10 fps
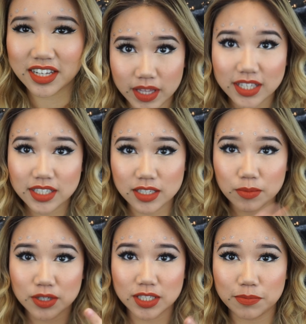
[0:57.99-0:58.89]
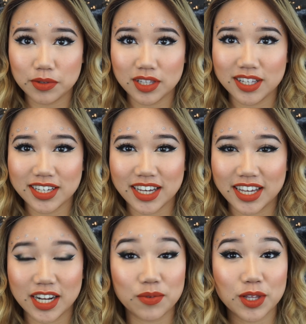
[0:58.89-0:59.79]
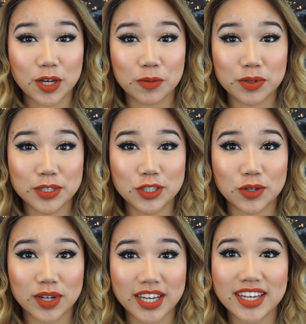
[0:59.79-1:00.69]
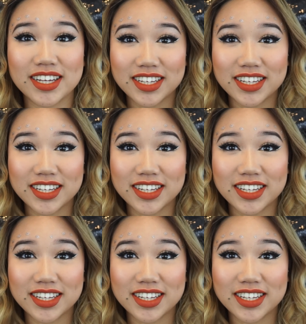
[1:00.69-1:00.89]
This is a more simple look and I really hope you enjoy it.